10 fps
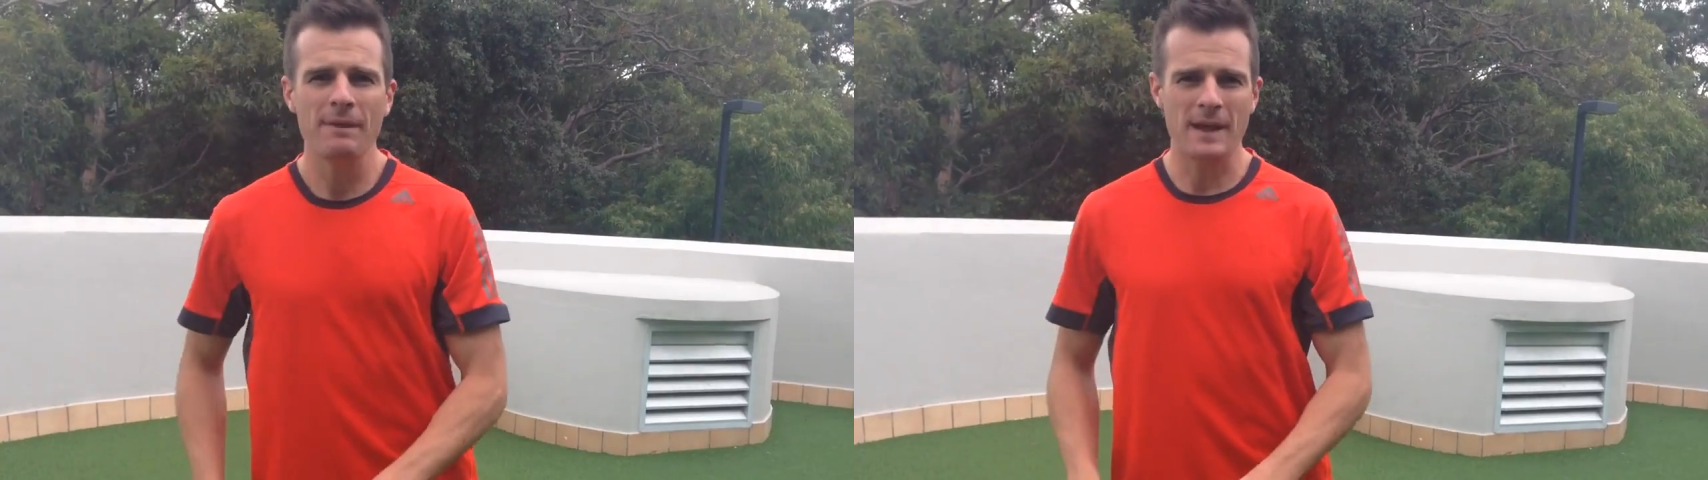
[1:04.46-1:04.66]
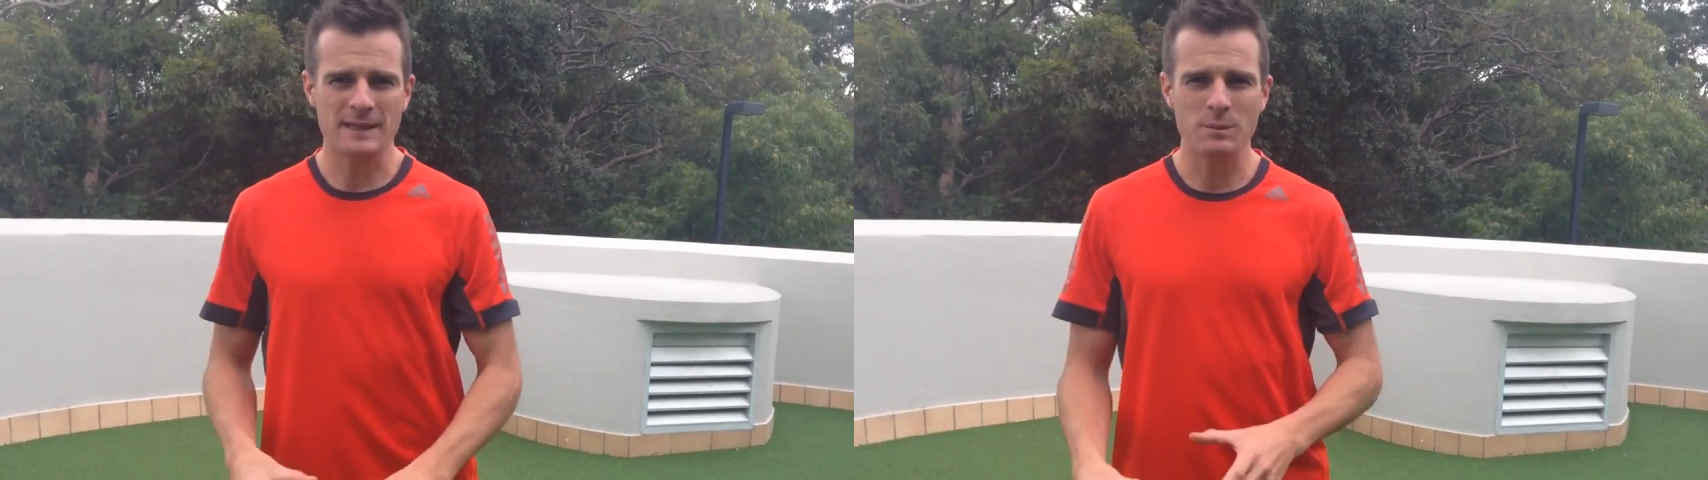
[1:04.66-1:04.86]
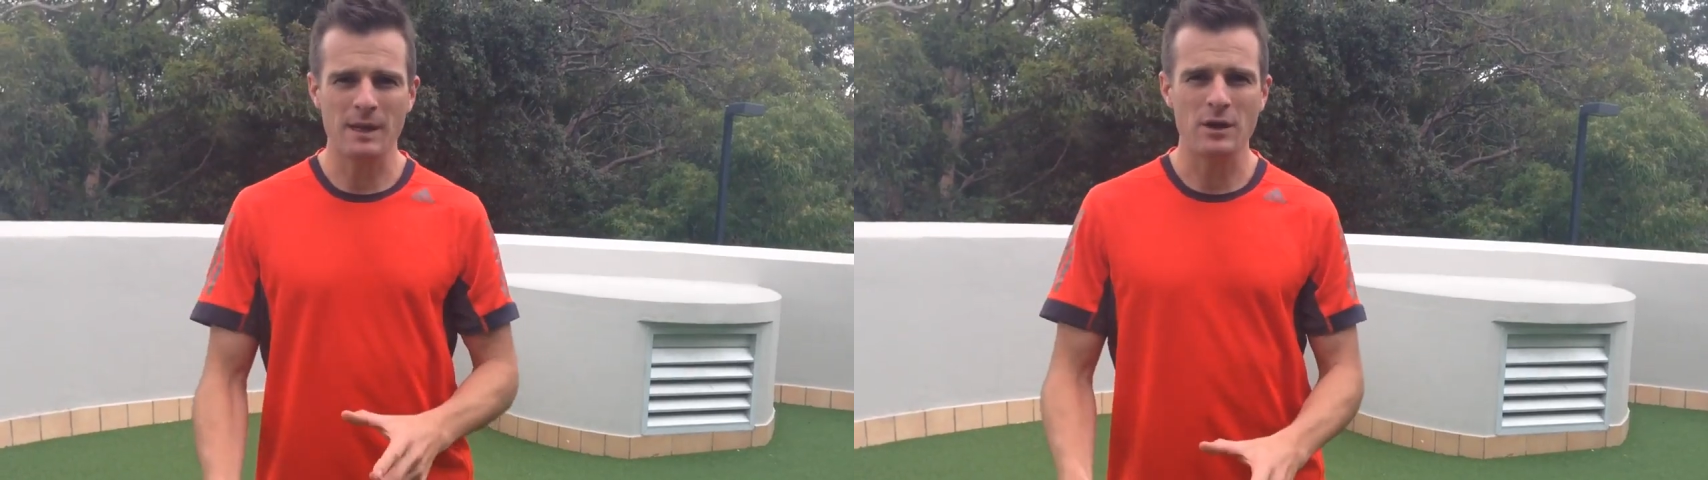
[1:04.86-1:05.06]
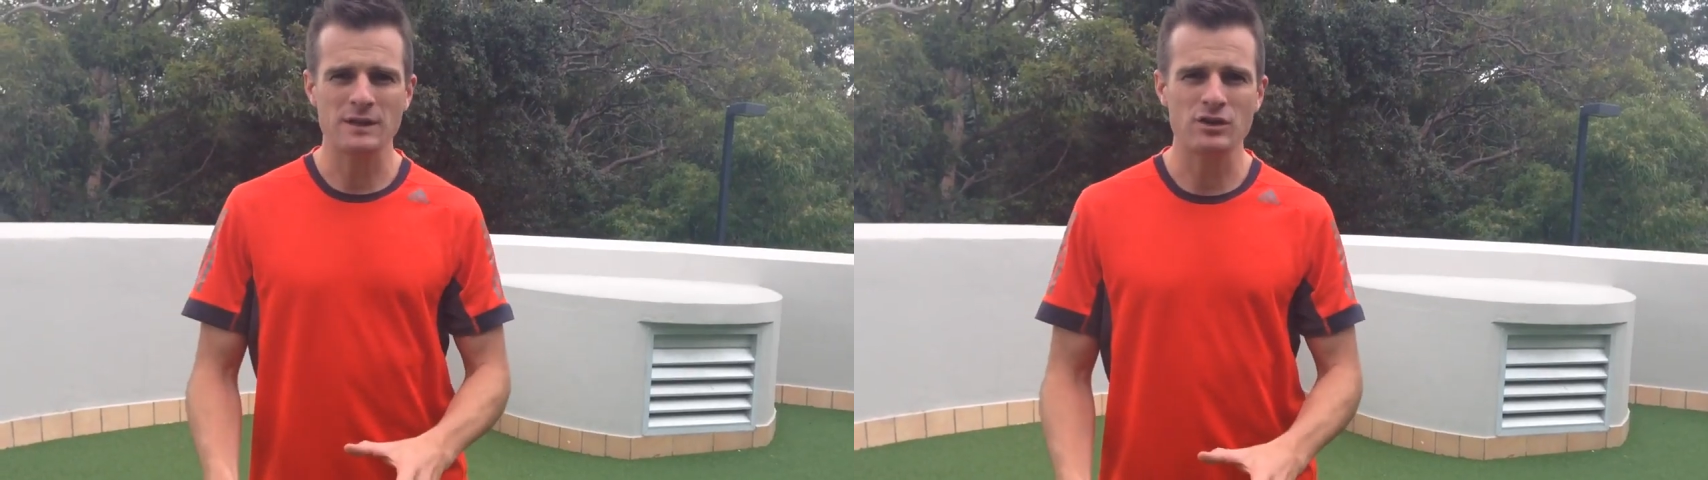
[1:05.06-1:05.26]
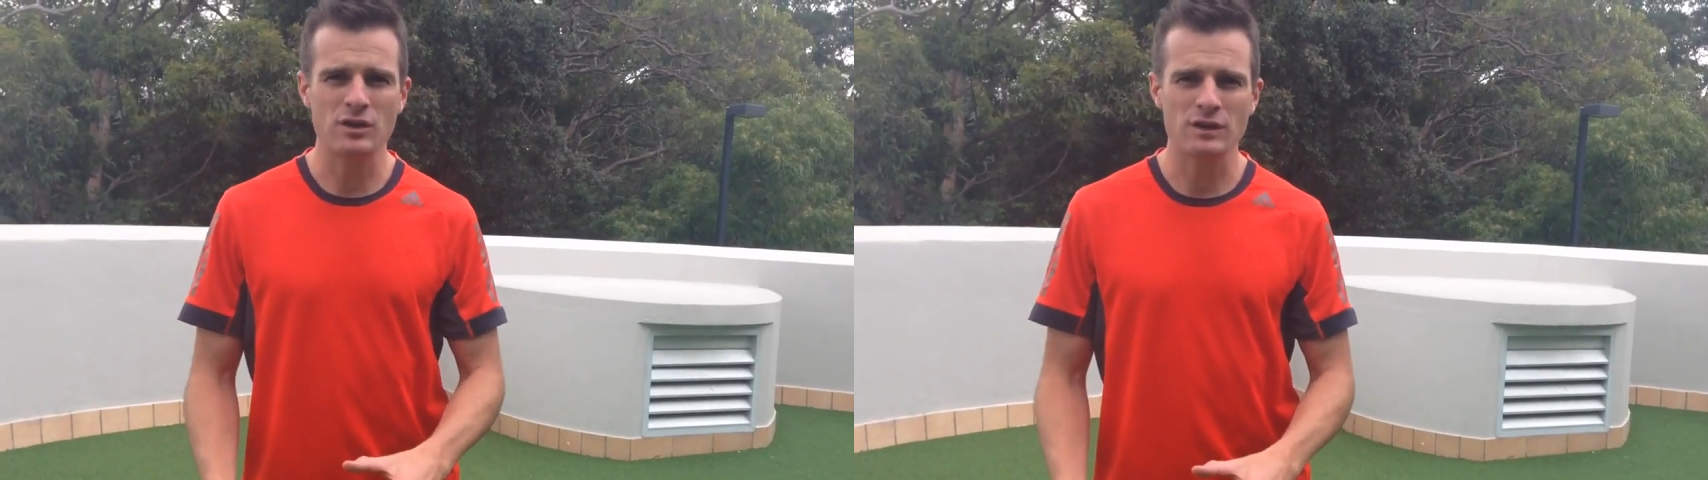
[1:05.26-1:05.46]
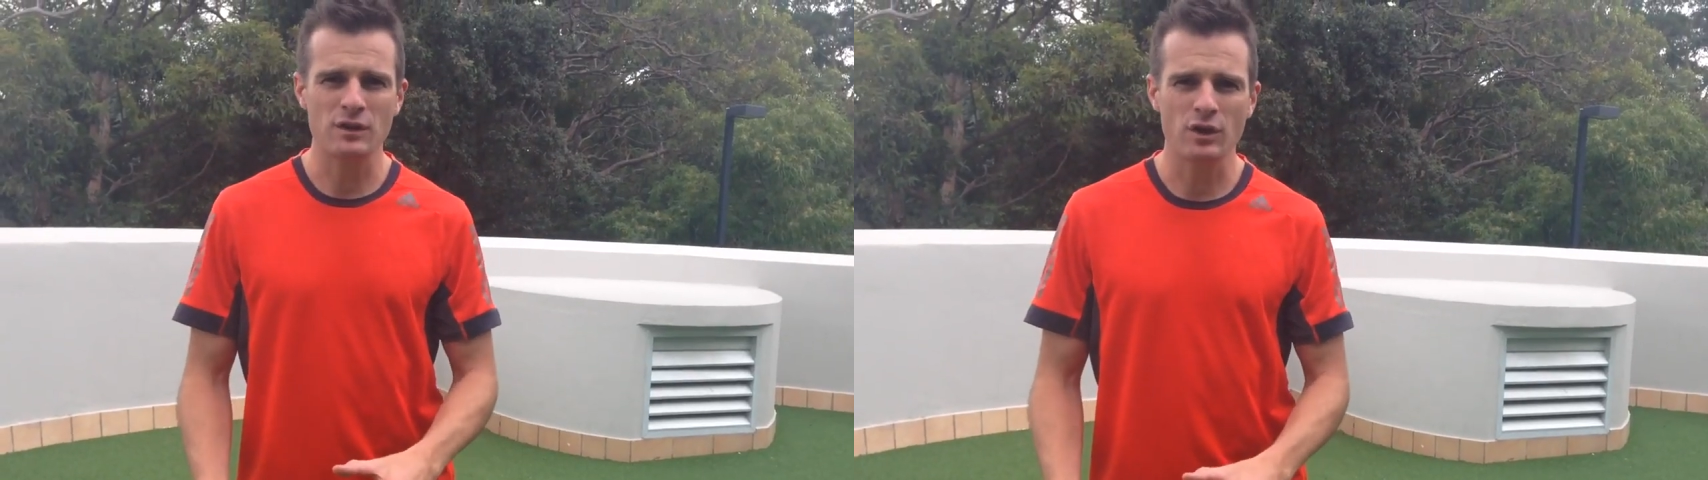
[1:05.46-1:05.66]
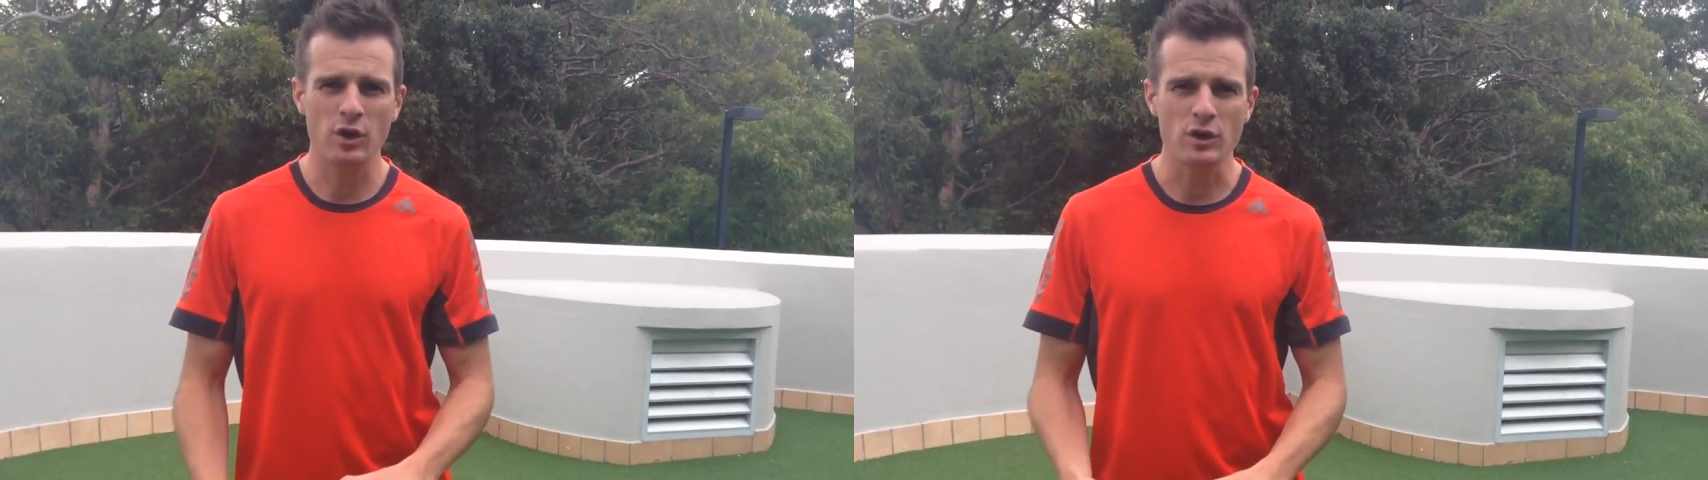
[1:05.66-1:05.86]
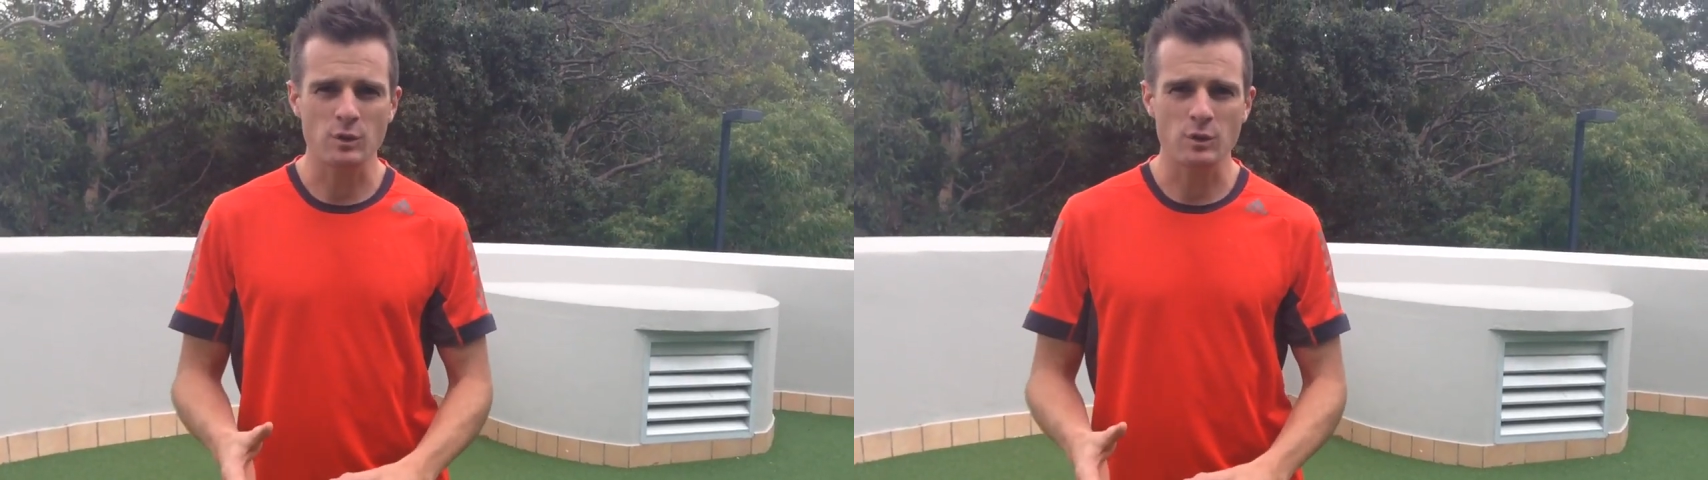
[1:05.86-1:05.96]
that's when those injuries can occur.